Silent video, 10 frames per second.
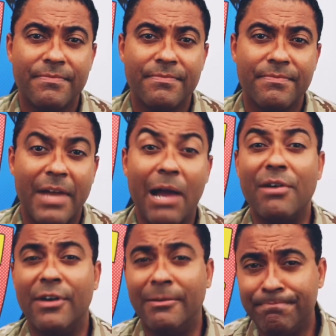
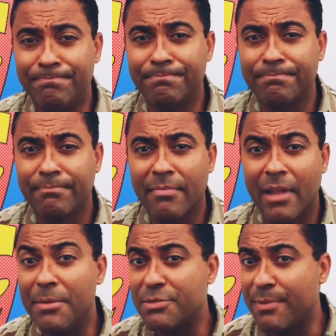However,
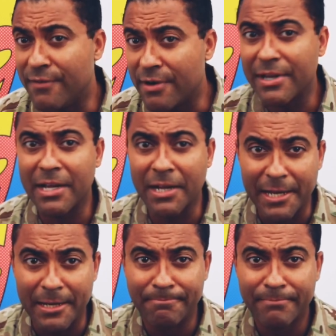I must be very
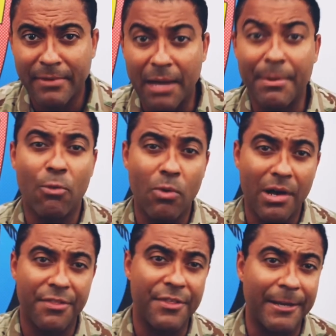clear about
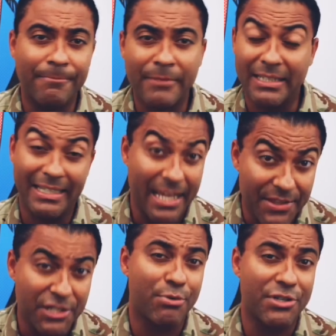one thing in
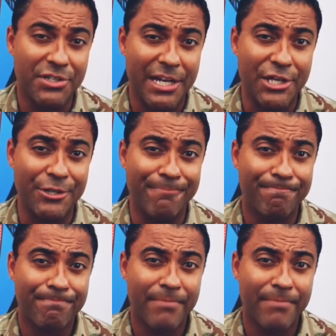this presentation.